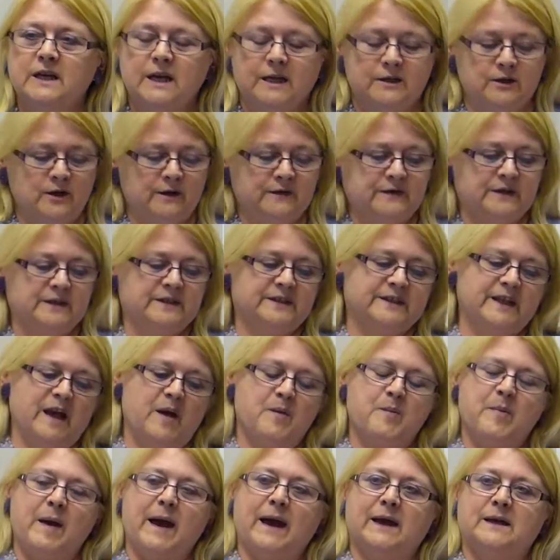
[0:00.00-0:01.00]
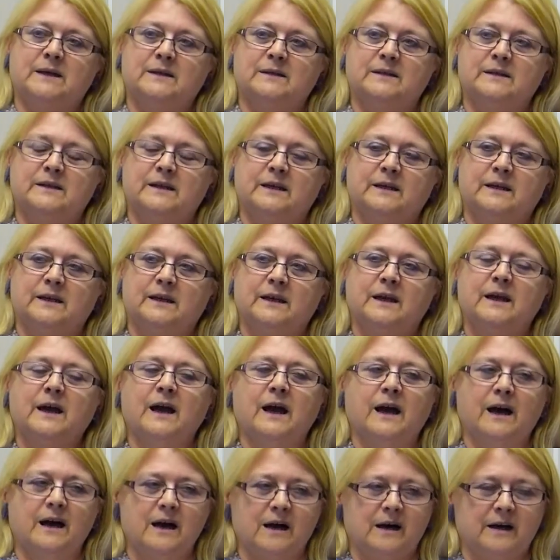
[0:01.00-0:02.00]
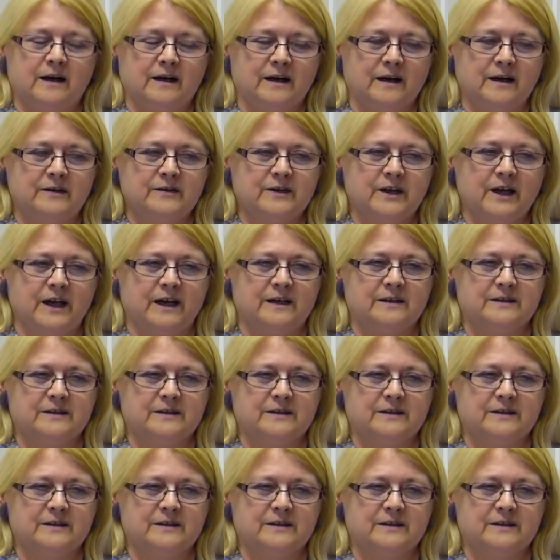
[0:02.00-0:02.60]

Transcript: You have to step back and think, okay,